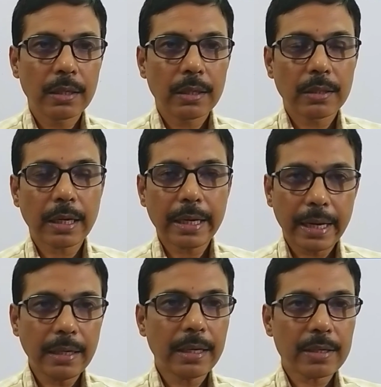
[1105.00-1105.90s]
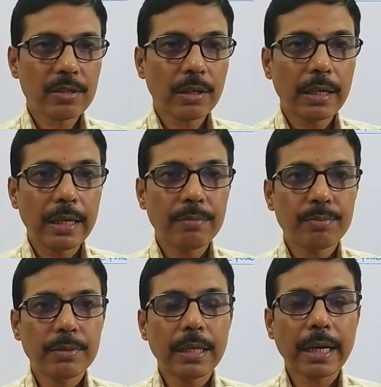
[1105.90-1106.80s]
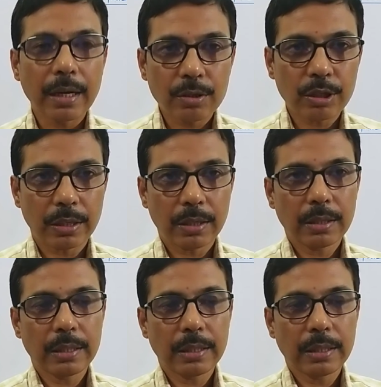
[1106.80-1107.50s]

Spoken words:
the cat does not leave the country,